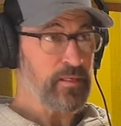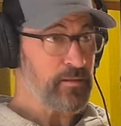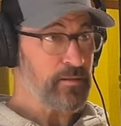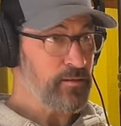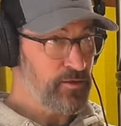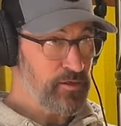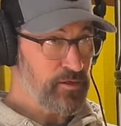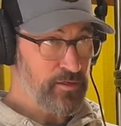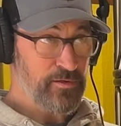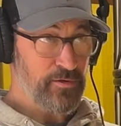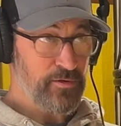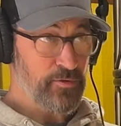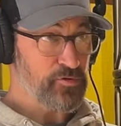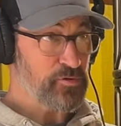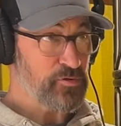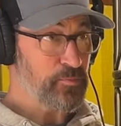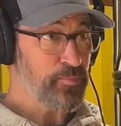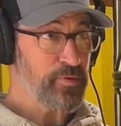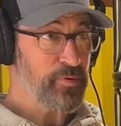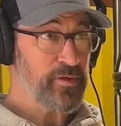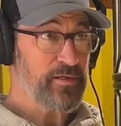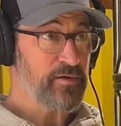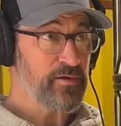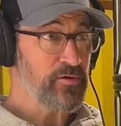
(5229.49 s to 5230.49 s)
you can do some
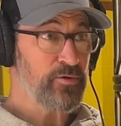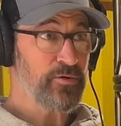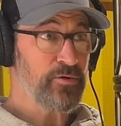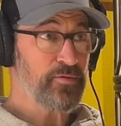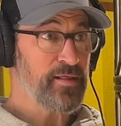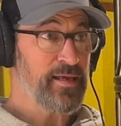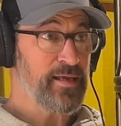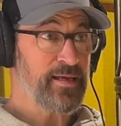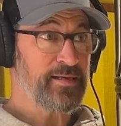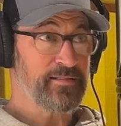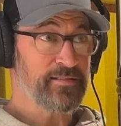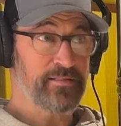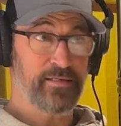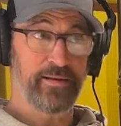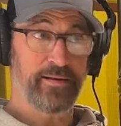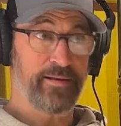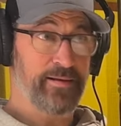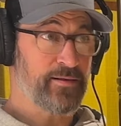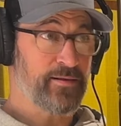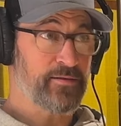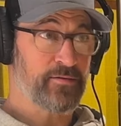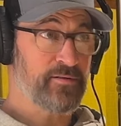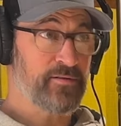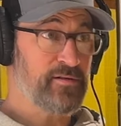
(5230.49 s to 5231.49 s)
pretty cool things. And I
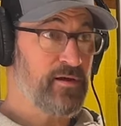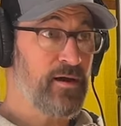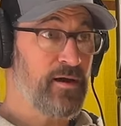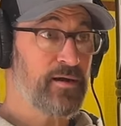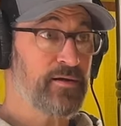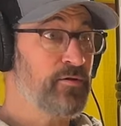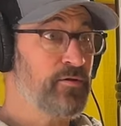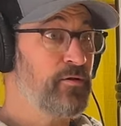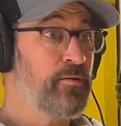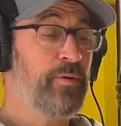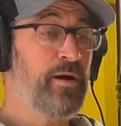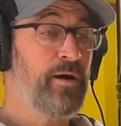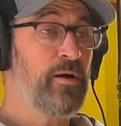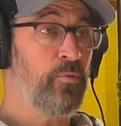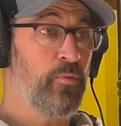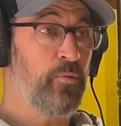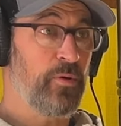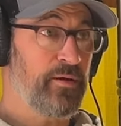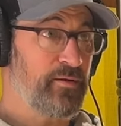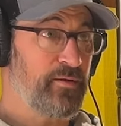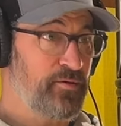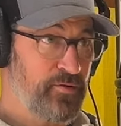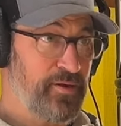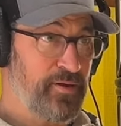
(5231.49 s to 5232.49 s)
can talk to you about
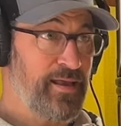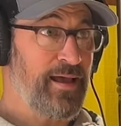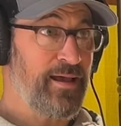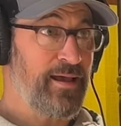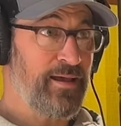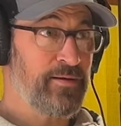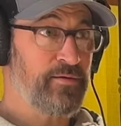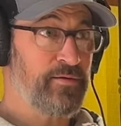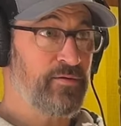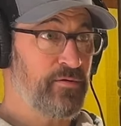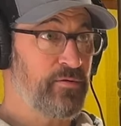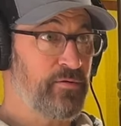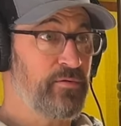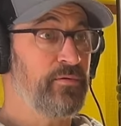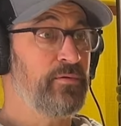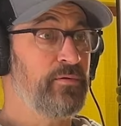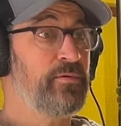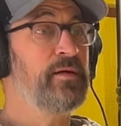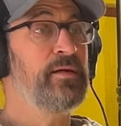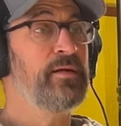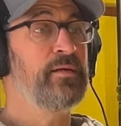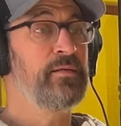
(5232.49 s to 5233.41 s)
what you can do